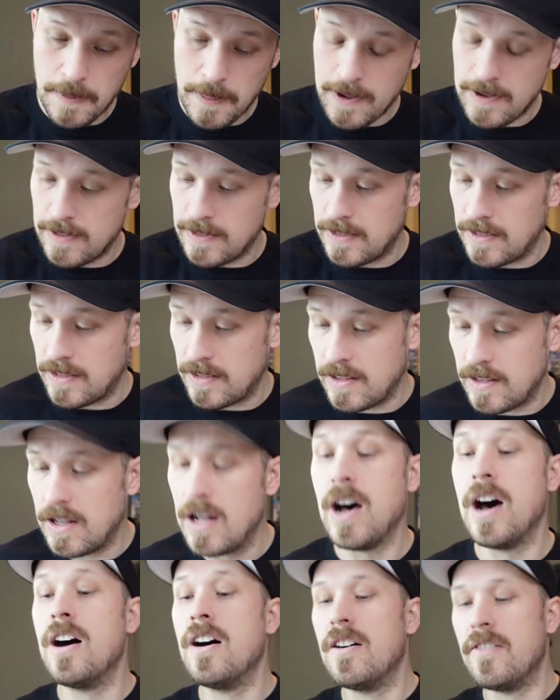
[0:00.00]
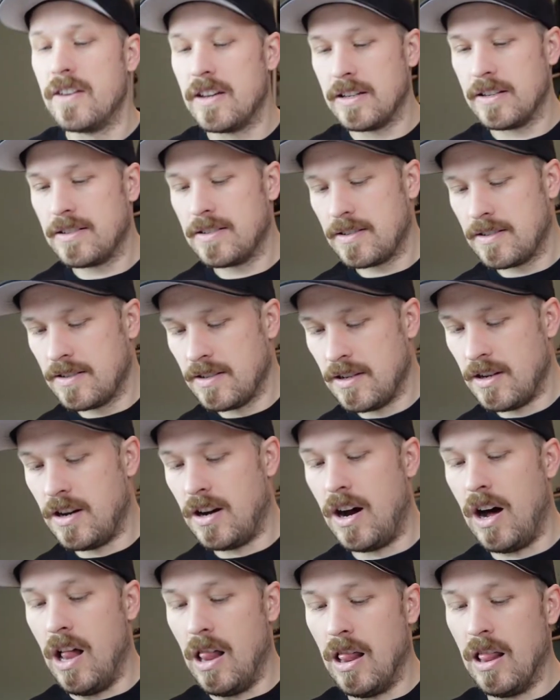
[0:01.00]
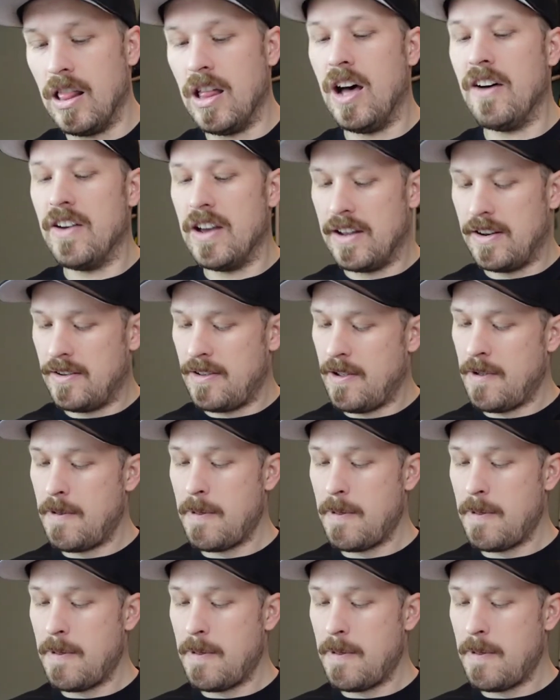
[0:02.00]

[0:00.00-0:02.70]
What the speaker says: I love it. I love it.